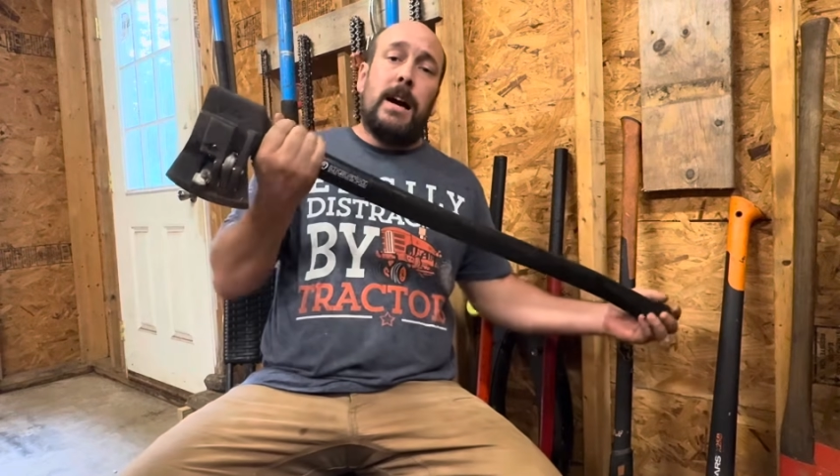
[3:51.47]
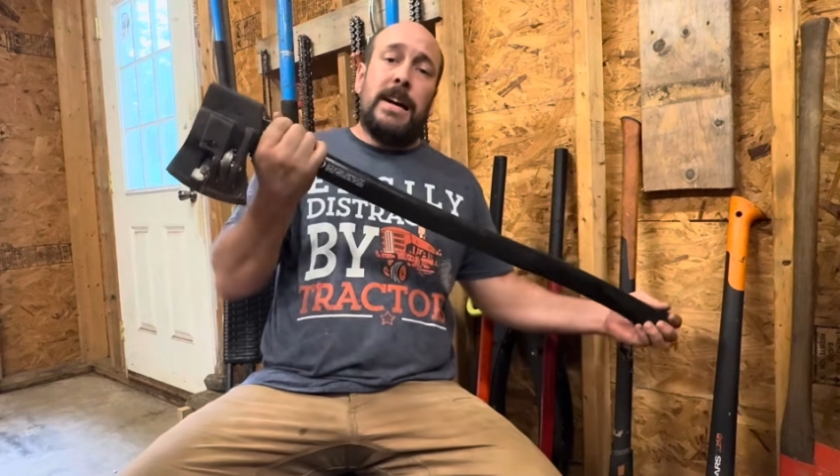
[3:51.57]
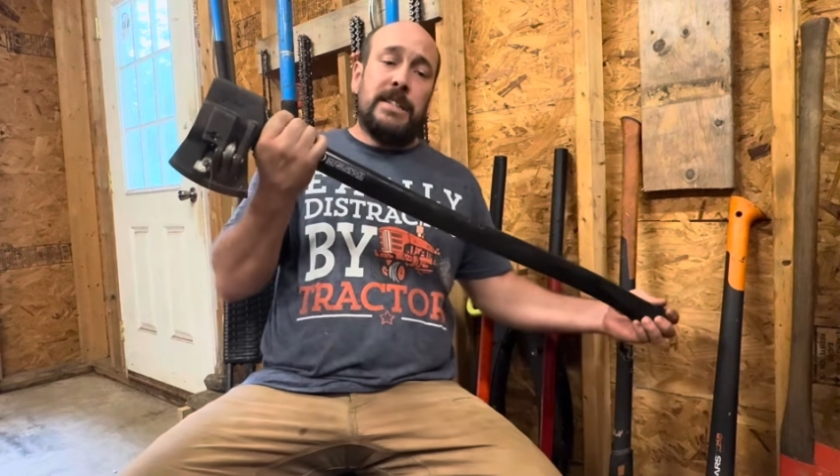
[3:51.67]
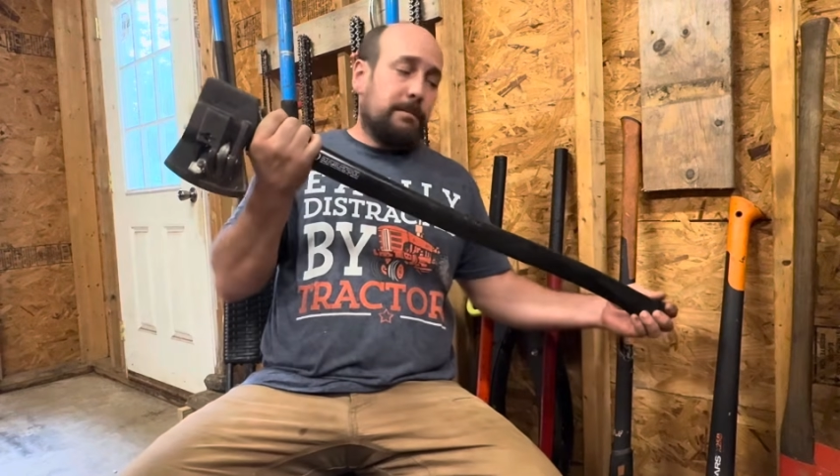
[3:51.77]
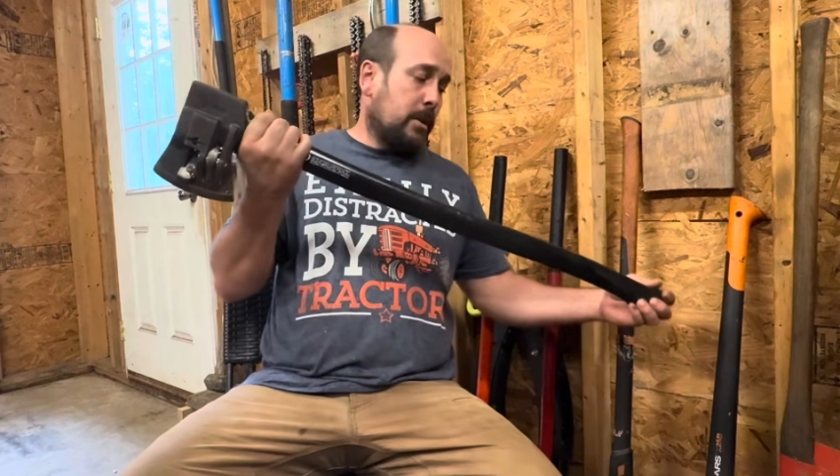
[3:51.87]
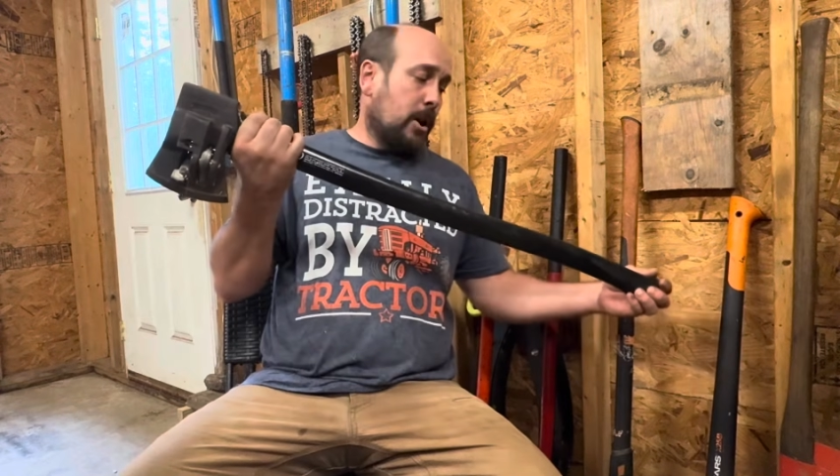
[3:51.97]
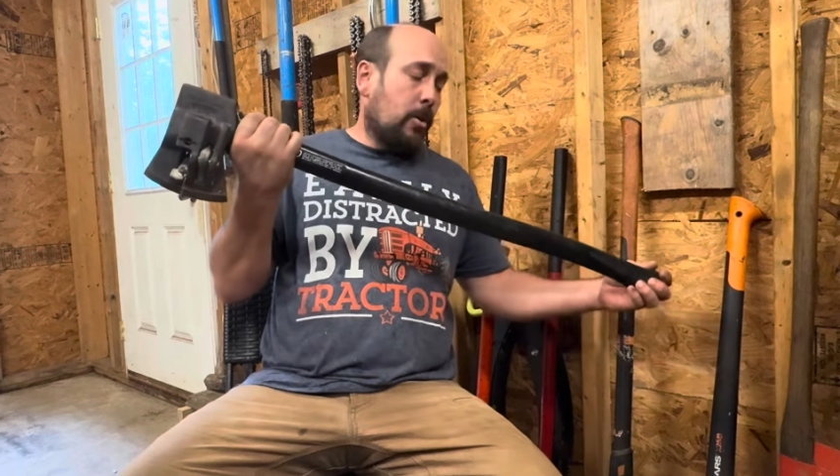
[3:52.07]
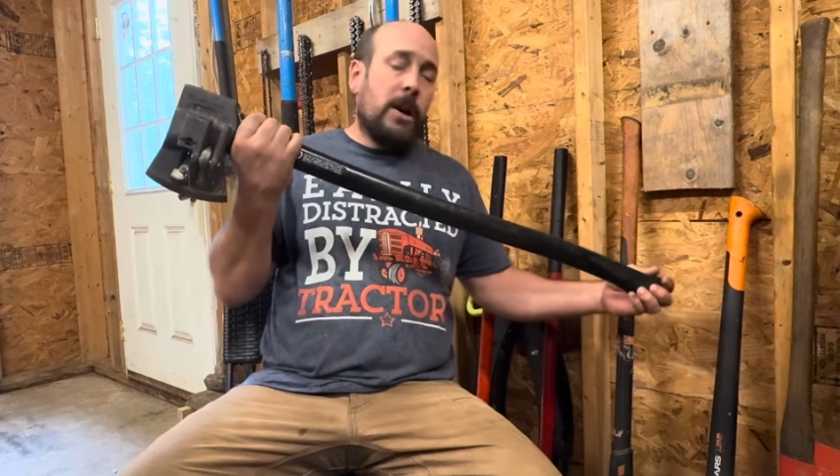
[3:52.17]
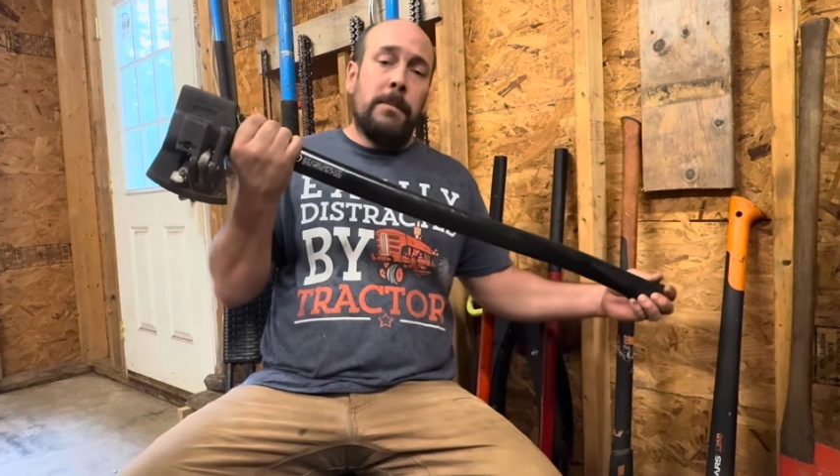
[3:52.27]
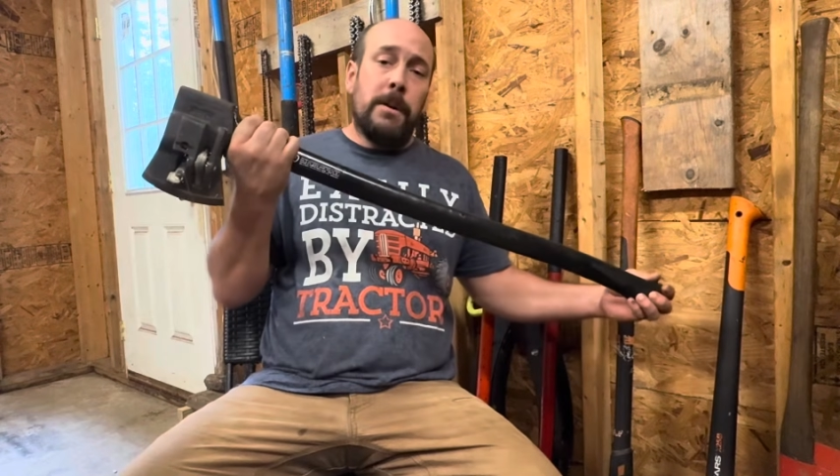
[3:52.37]
I split
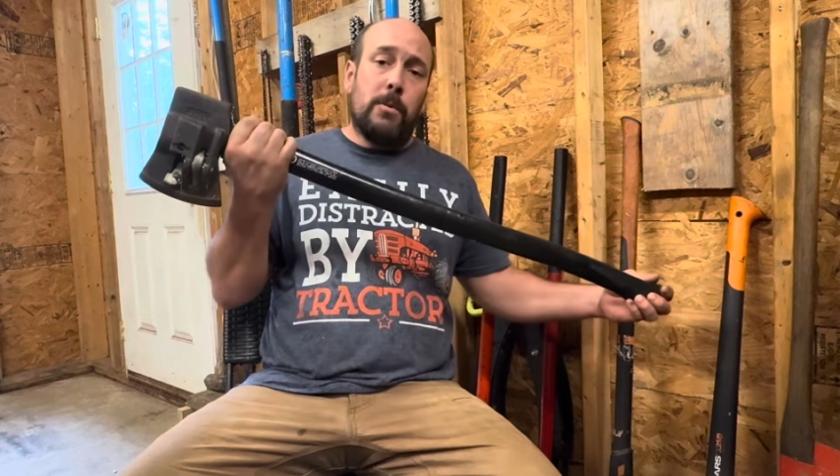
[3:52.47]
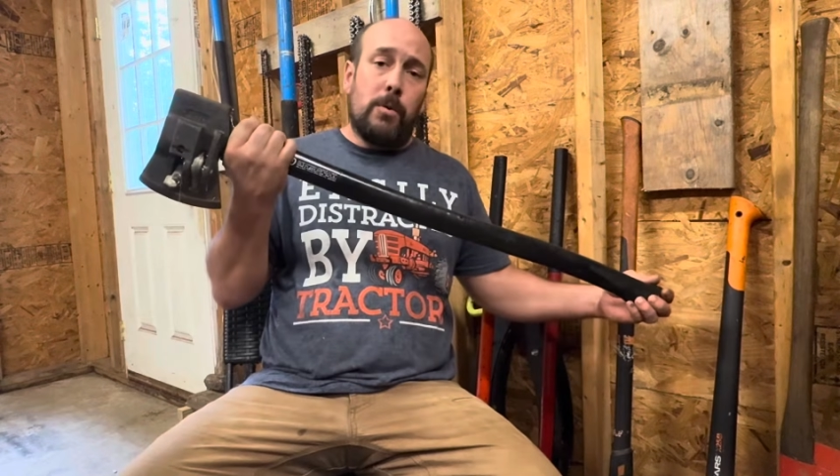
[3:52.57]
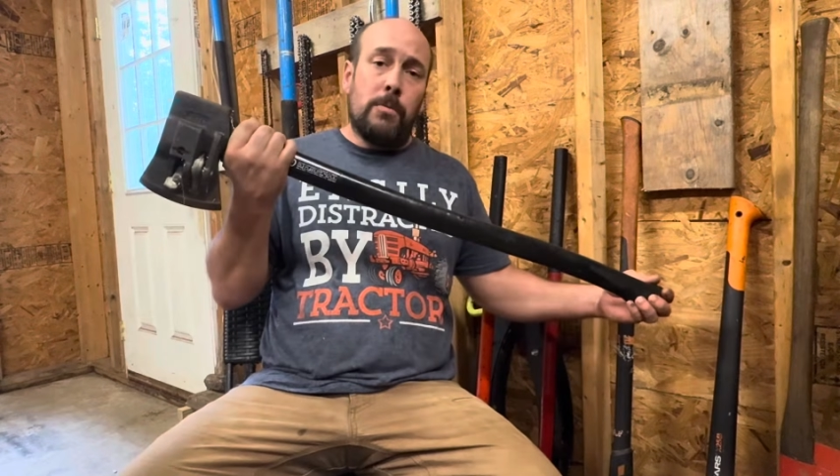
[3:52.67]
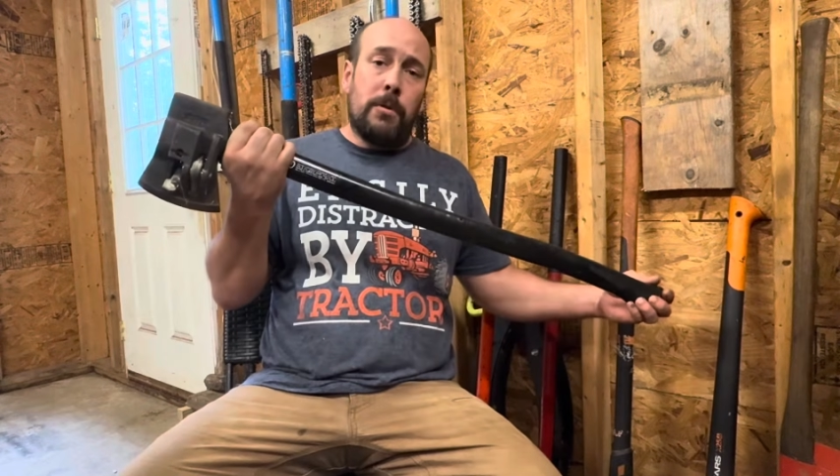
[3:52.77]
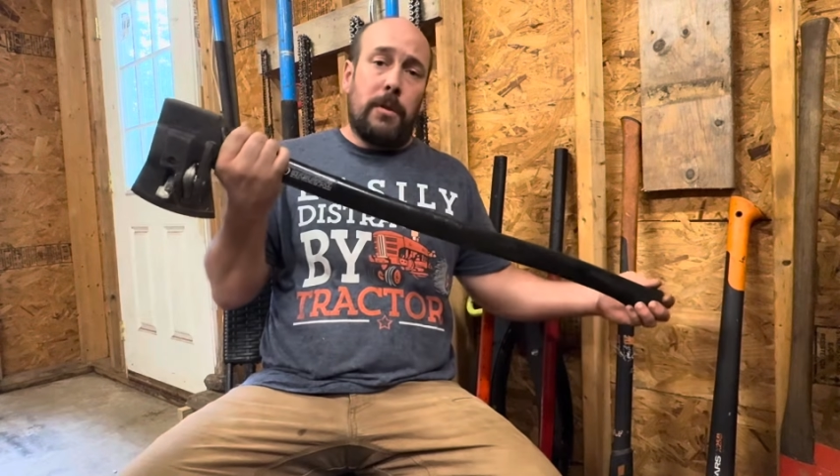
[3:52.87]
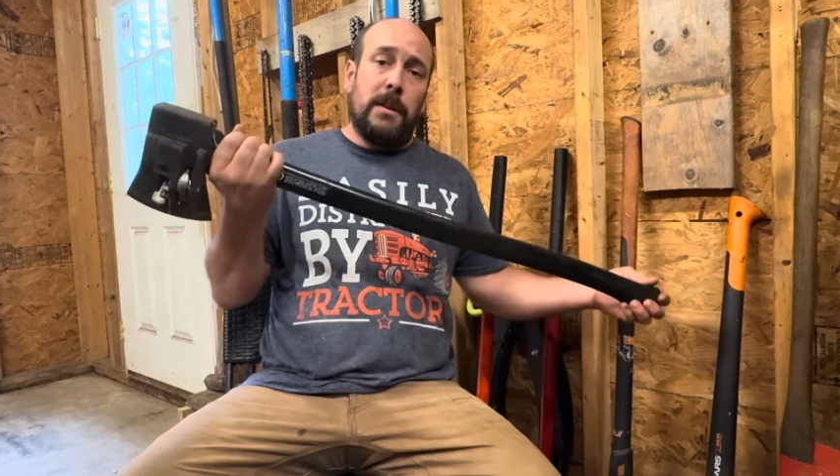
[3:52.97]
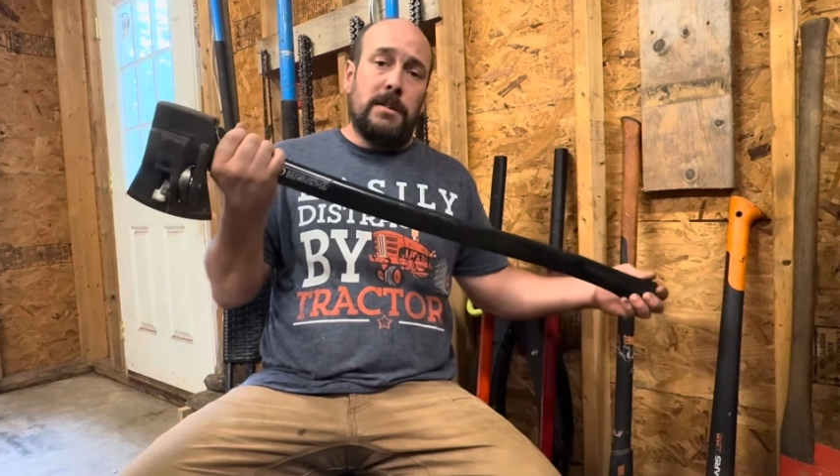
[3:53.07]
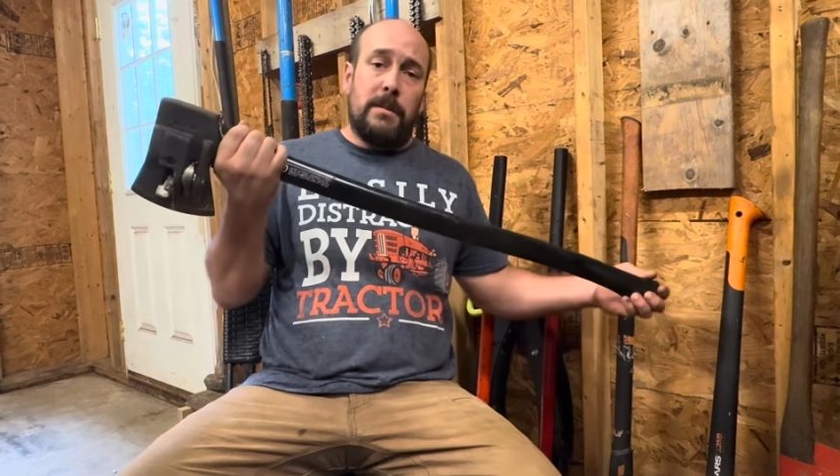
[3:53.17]
quite a bit of wood with this